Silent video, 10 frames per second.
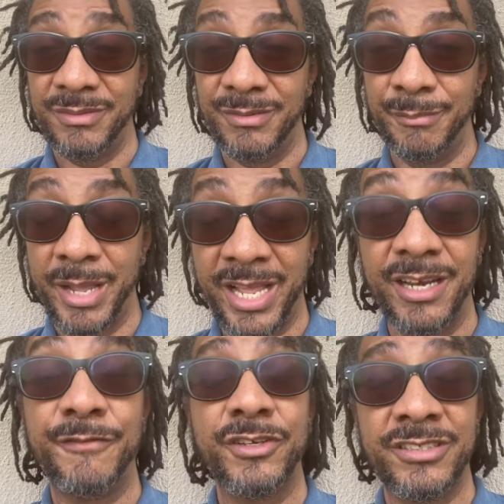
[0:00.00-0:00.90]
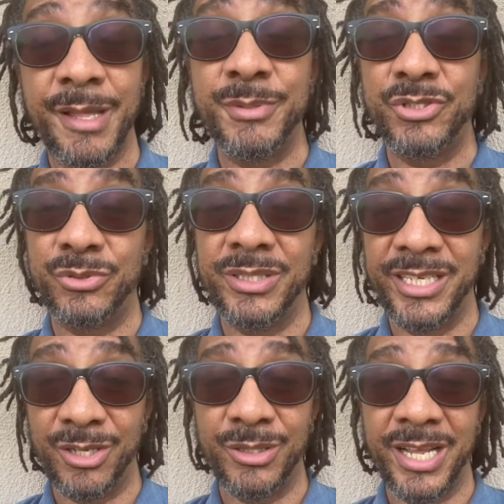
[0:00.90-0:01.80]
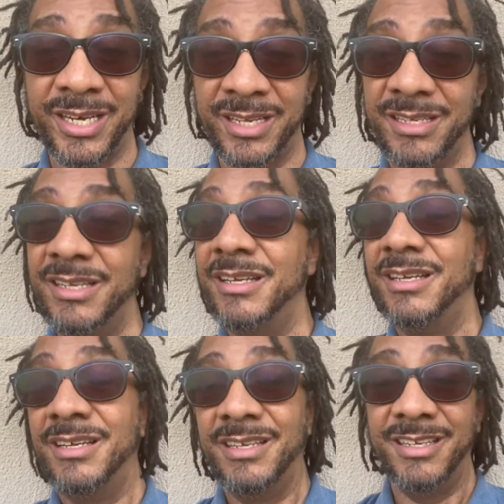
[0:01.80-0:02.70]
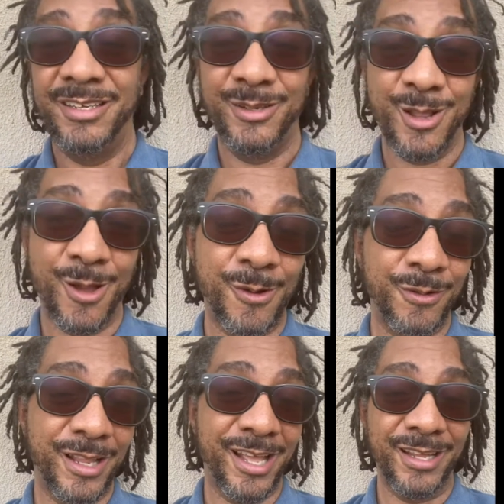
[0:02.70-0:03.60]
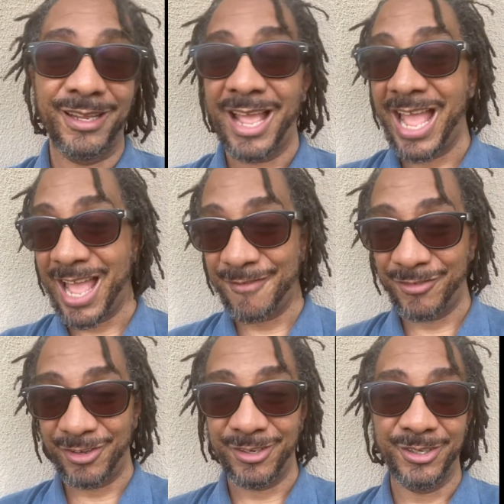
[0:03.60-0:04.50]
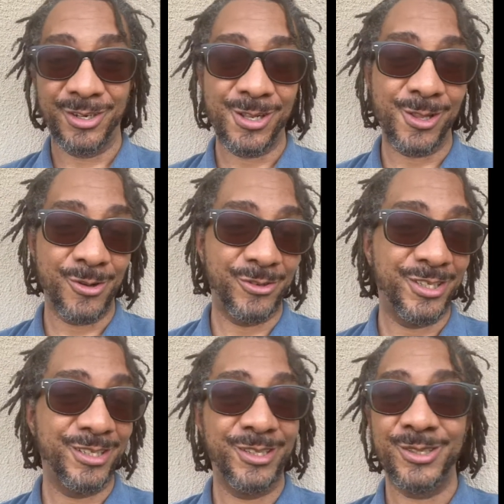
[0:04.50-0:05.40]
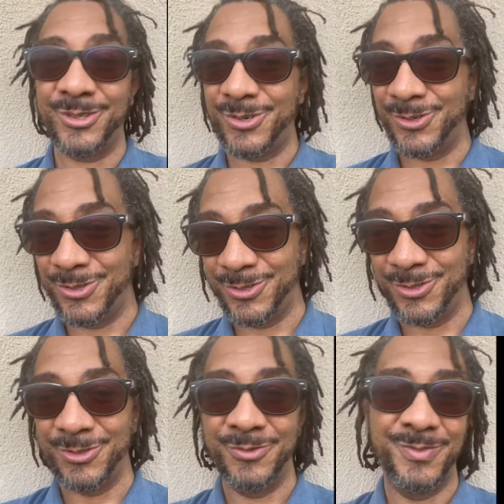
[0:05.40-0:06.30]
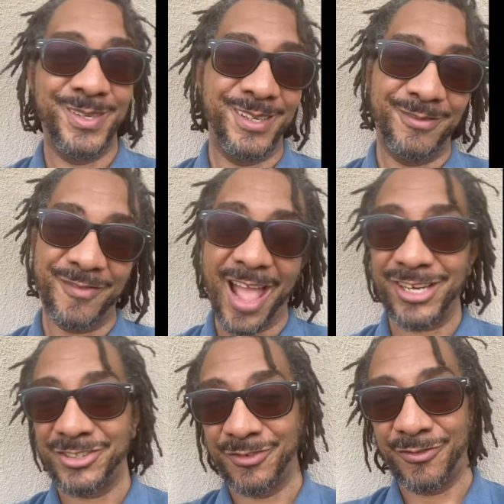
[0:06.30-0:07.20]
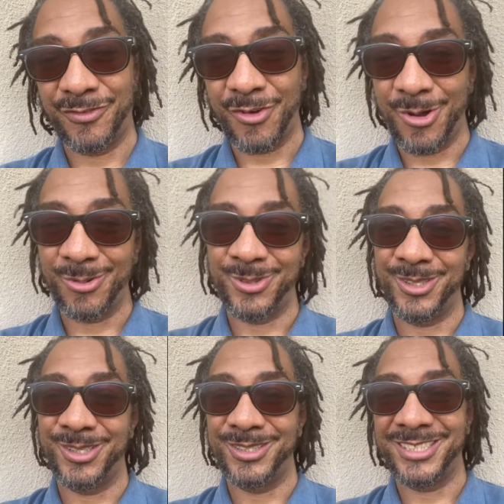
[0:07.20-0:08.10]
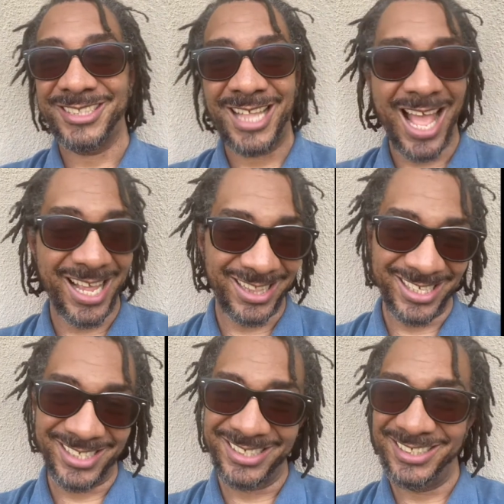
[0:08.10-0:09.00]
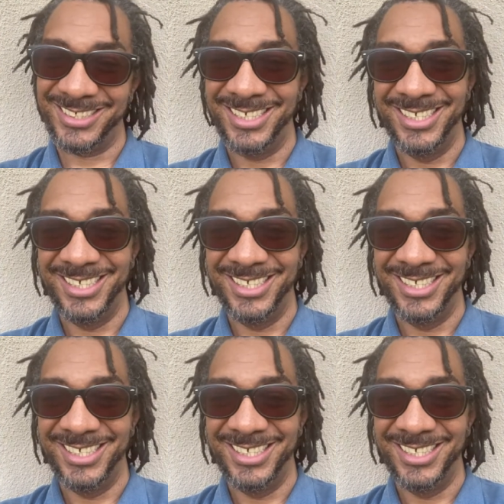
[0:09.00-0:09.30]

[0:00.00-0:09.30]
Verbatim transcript: Men, if you step into a Leo lady, you know, like, have your, your clothing look cool, be fashion forward, stylish,